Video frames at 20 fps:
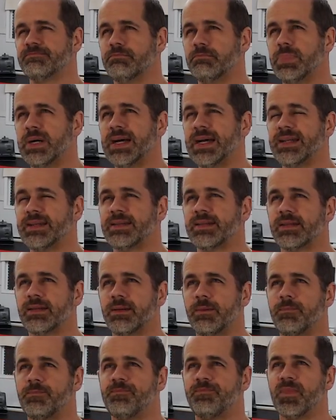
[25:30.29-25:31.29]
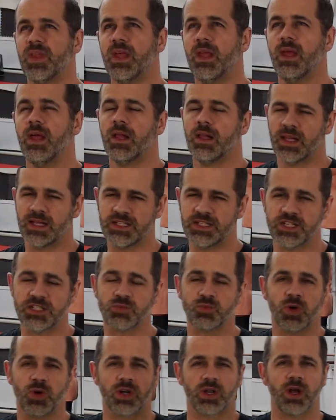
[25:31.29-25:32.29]
but let's just
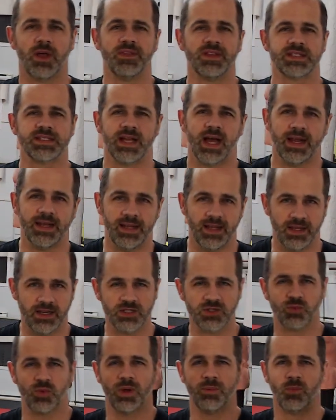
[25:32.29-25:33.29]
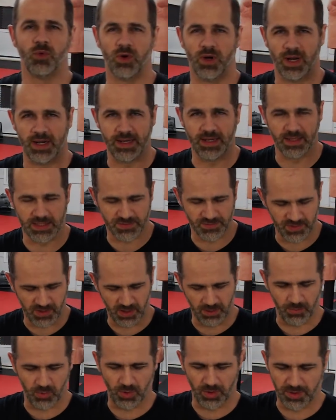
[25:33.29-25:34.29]
work on this idea. Here's one more idea that's very
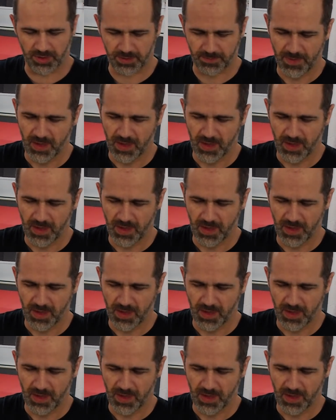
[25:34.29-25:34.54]
important.